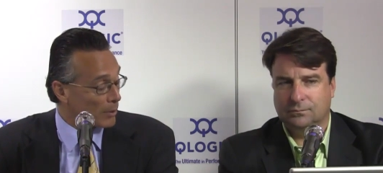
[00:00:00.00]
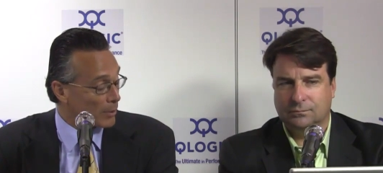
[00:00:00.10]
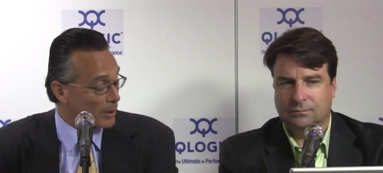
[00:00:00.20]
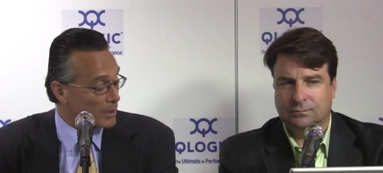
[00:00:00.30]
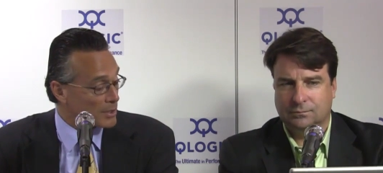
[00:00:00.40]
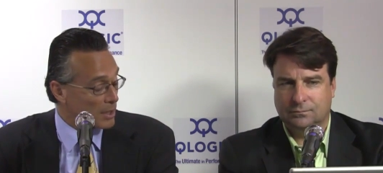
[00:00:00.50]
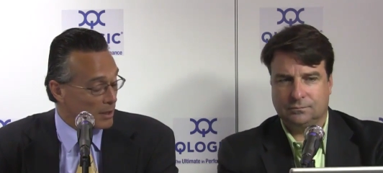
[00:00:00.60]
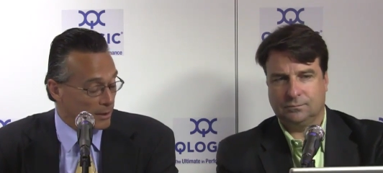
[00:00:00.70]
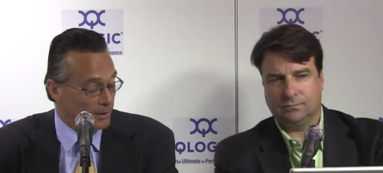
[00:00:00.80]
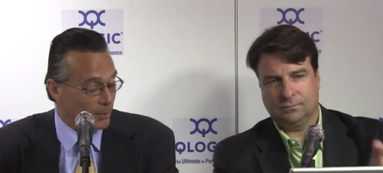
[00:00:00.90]
Speaker 1: or where is
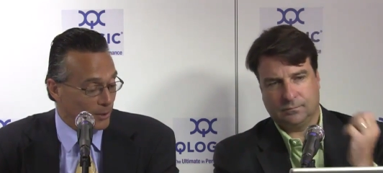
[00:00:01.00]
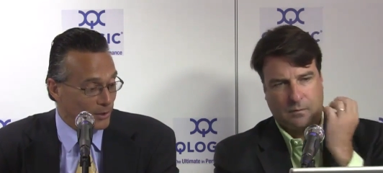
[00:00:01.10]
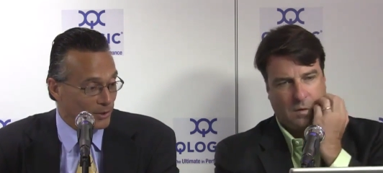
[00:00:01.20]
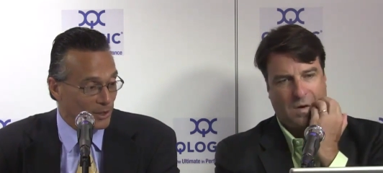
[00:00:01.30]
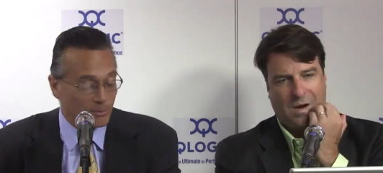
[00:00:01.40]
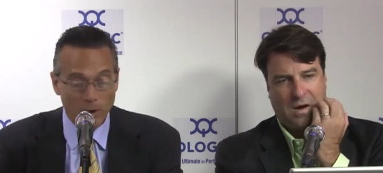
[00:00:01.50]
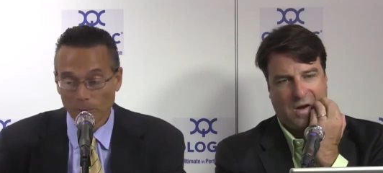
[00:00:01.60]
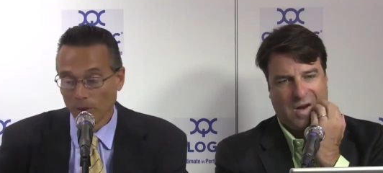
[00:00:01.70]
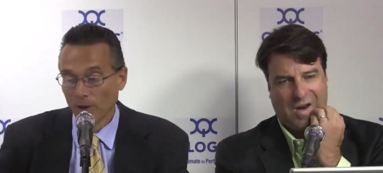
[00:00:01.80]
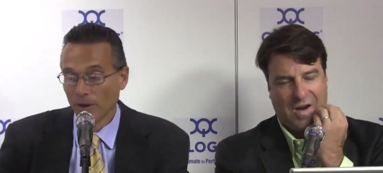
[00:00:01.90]
uh, Oracle in
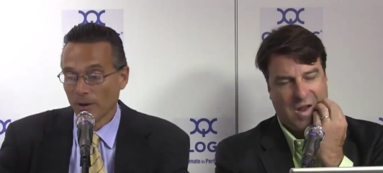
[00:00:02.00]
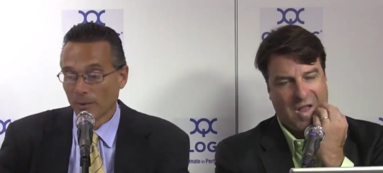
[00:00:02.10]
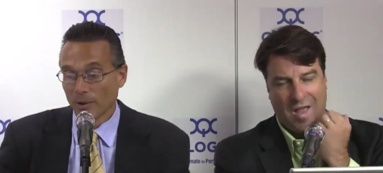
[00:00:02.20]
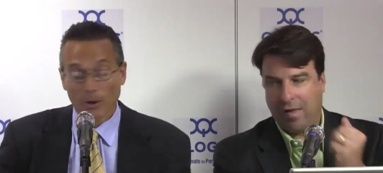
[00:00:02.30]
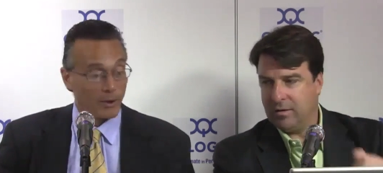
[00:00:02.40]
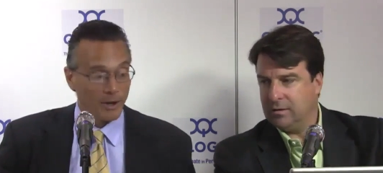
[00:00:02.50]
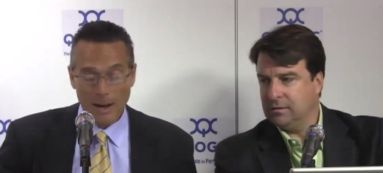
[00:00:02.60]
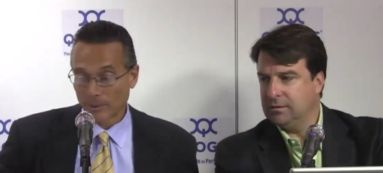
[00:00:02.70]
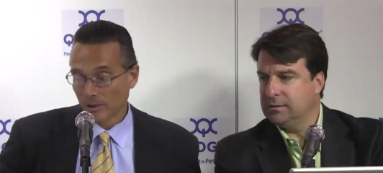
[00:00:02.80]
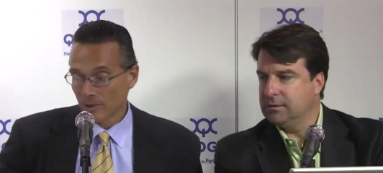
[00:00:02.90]
mobile? We know where
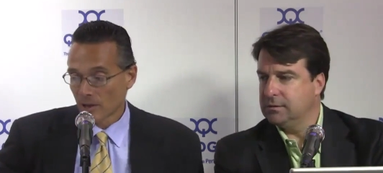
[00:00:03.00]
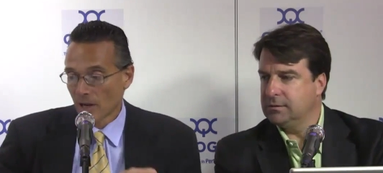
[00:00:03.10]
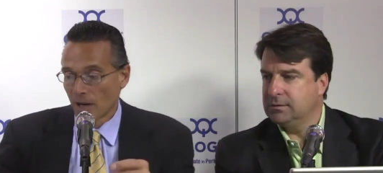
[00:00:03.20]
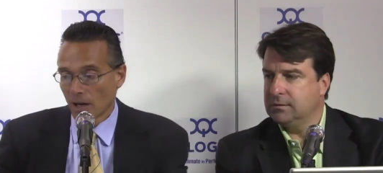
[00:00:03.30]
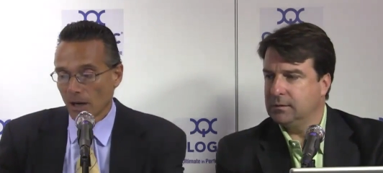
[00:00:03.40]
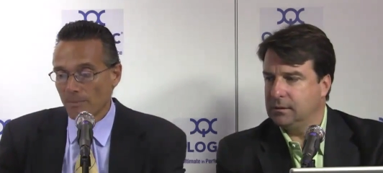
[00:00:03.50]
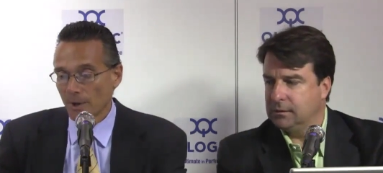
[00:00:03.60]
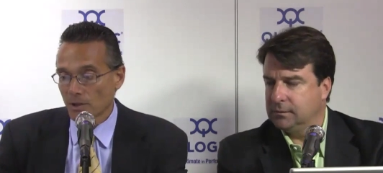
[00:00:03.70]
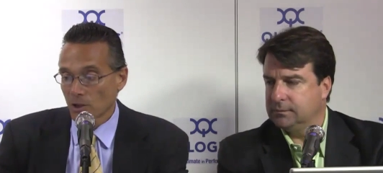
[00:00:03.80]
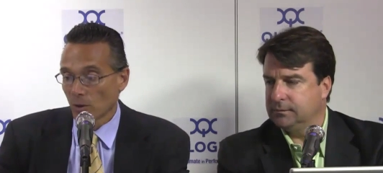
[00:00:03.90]
Apple is. Um,
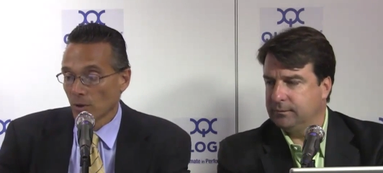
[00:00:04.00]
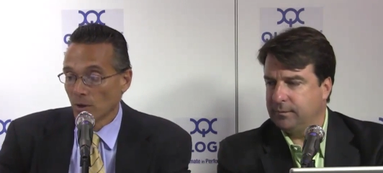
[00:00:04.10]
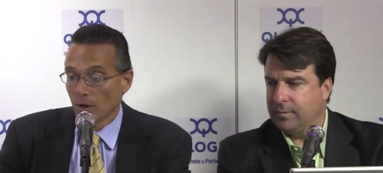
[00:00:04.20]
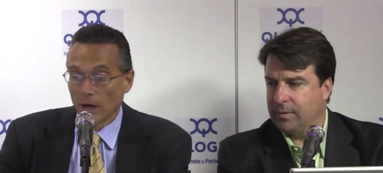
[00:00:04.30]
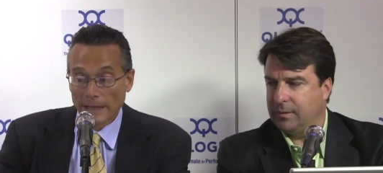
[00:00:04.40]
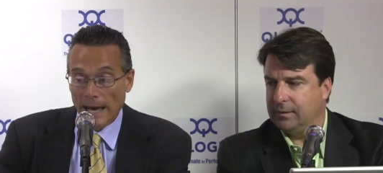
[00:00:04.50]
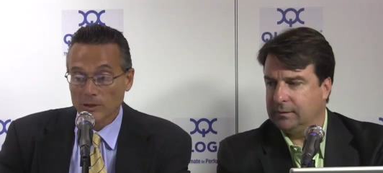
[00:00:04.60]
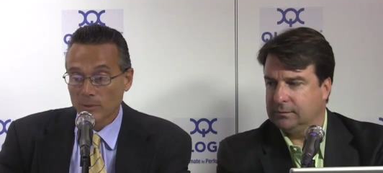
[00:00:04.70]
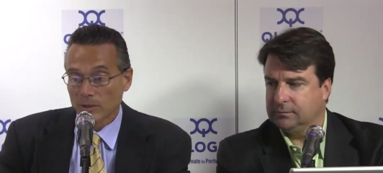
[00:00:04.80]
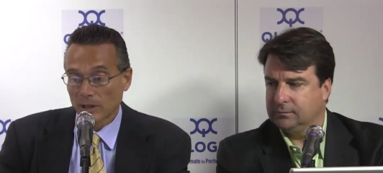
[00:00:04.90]
and so
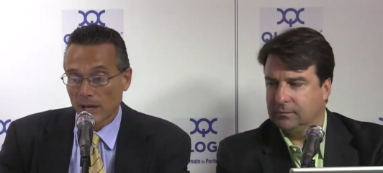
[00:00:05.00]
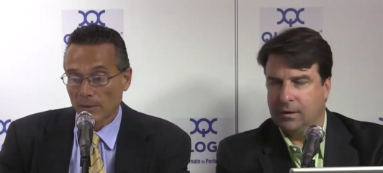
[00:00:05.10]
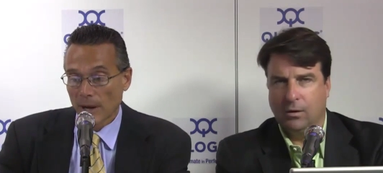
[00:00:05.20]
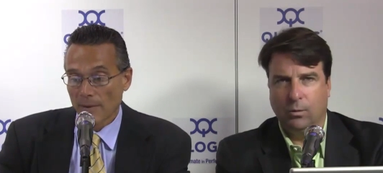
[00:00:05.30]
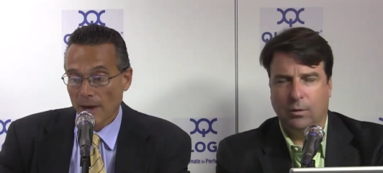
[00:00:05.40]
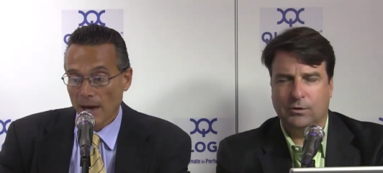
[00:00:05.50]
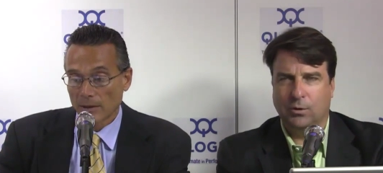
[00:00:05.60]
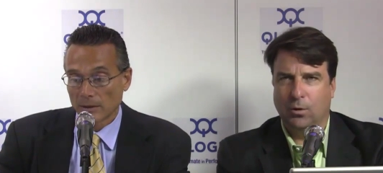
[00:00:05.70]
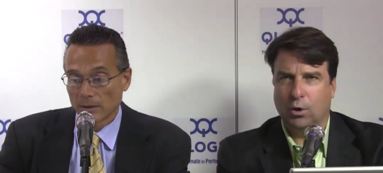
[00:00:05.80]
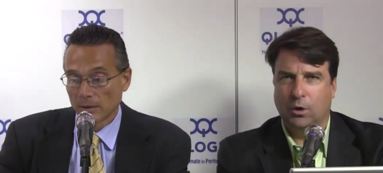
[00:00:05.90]
announcements today around that. Where's
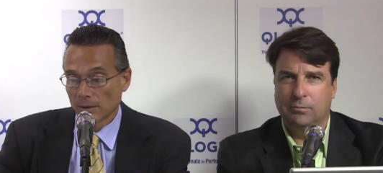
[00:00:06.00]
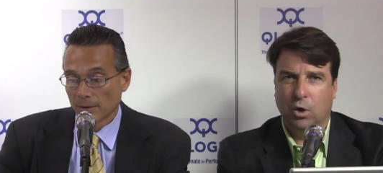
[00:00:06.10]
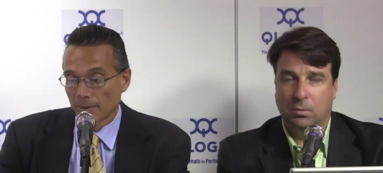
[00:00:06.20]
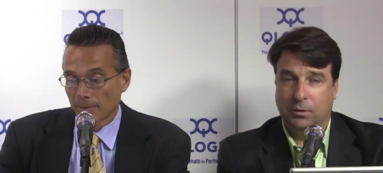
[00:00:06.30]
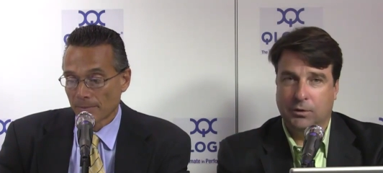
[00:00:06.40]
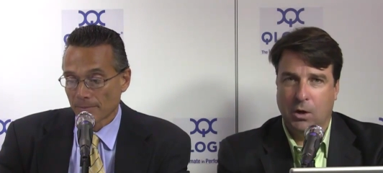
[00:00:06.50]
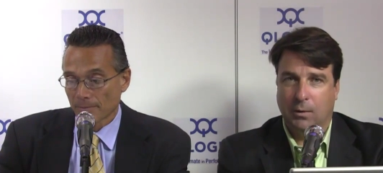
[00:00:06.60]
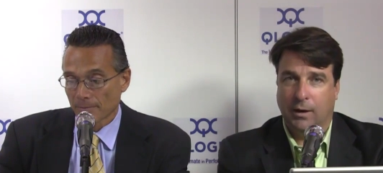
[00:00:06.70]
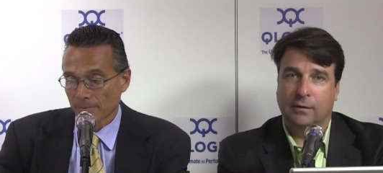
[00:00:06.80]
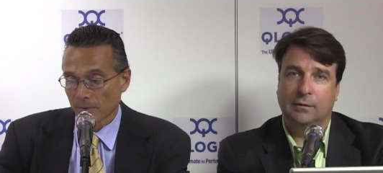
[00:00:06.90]
Speaker 2: Oracle in mobile?
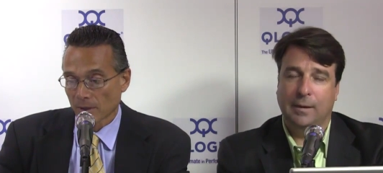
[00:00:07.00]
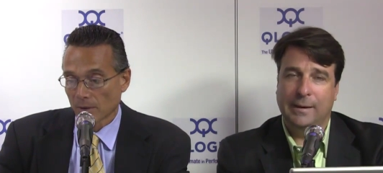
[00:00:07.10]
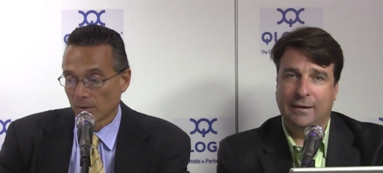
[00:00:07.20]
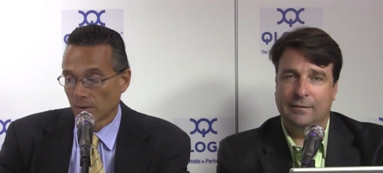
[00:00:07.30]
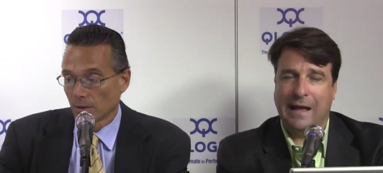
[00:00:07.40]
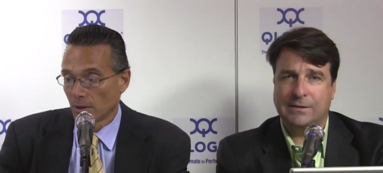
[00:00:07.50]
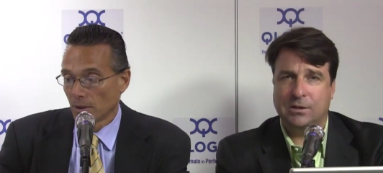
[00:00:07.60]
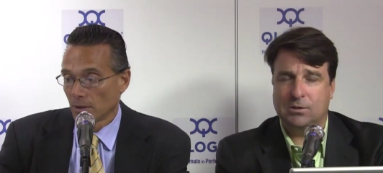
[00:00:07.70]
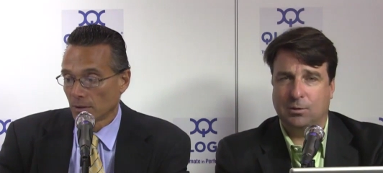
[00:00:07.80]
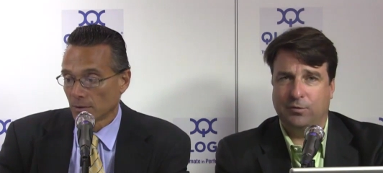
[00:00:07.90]
Nowhere. I mean, that's the
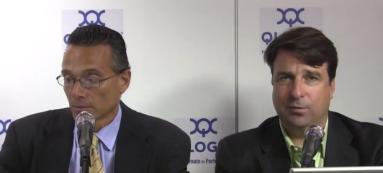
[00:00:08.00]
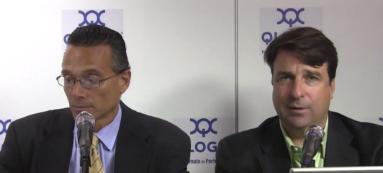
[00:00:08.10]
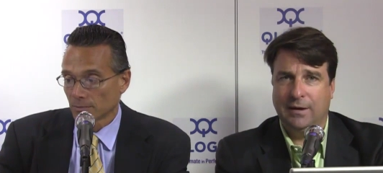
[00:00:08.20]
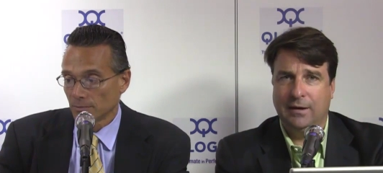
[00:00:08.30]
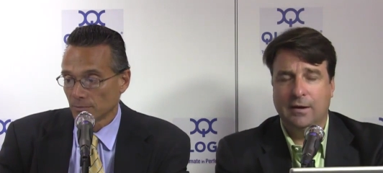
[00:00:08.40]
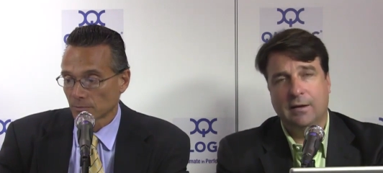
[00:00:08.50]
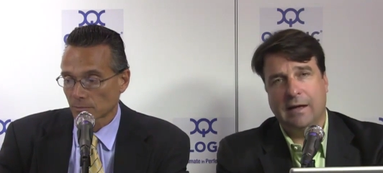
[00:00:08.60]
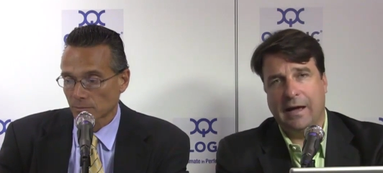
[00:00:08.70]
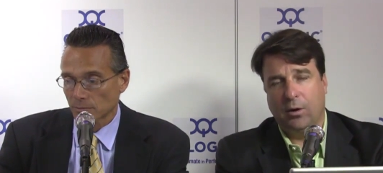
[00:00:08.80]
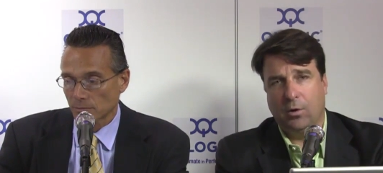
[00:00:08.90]
story for me
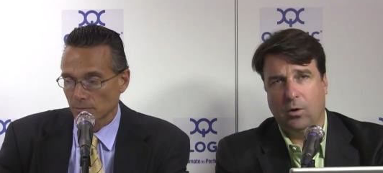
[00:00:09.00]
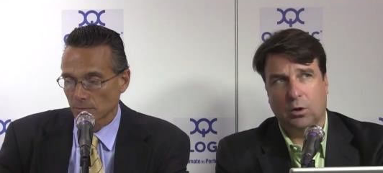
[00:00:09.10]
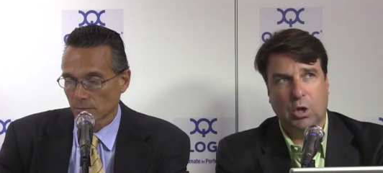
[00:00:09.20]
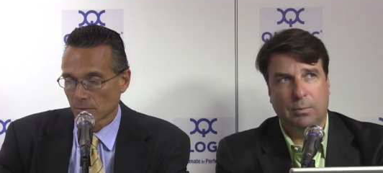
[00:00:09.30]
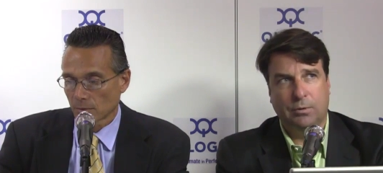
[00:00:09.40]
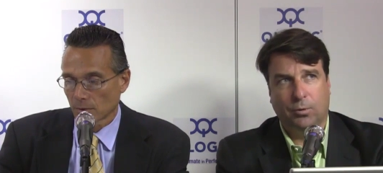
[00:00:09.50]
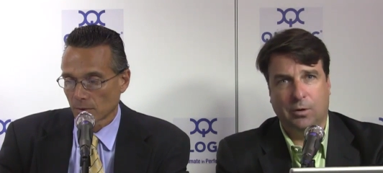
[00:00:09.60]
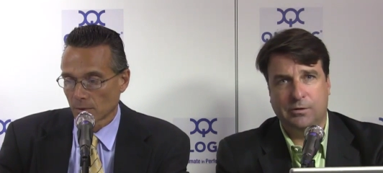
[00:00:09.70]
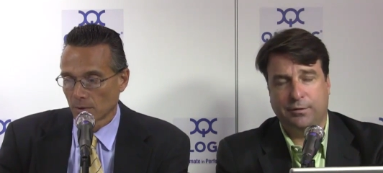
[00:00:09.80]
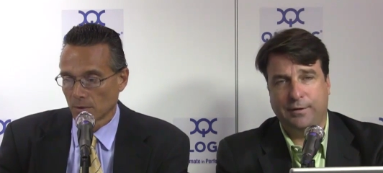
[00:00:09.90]
at Oracle Open
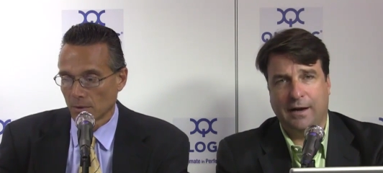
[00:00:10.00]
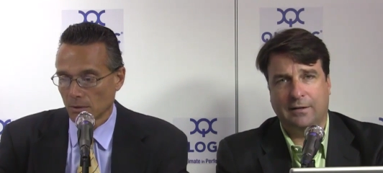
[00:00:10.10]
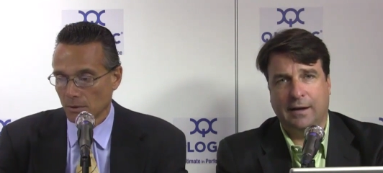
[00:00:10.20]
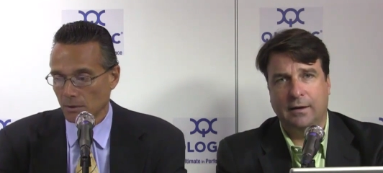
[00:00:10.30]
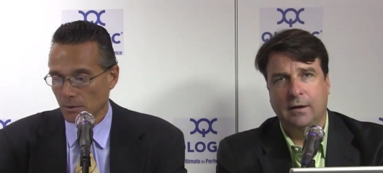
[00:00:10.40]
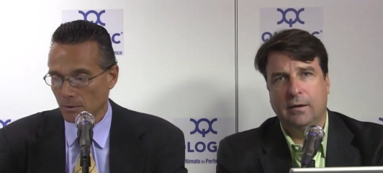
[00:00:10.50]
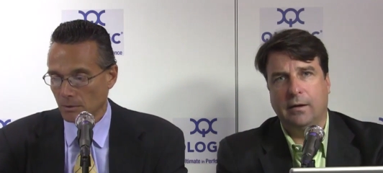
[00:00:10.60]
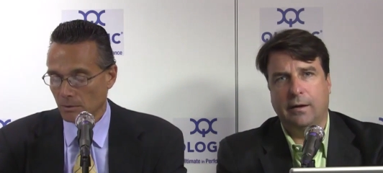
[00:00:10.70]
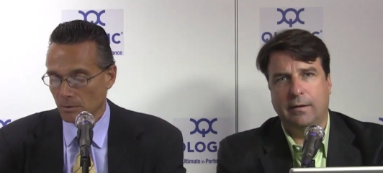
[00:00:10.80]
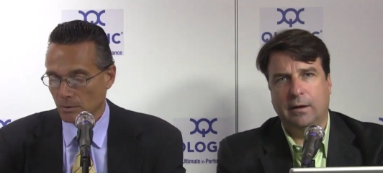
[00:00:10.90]
World is the fact that
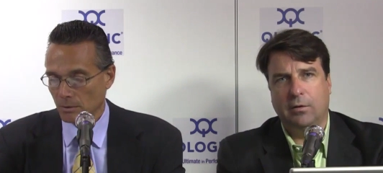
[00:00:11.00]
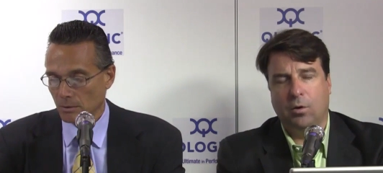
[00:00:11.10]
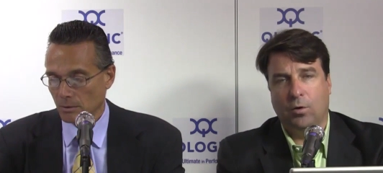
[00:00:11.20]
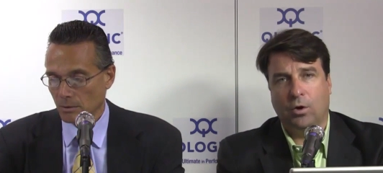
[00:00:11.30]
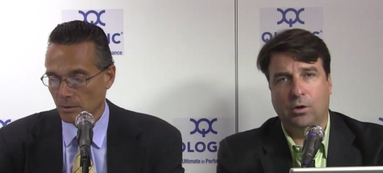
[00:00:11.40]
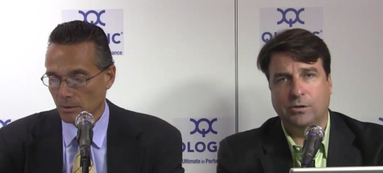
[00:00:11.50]
uh, you know Oracle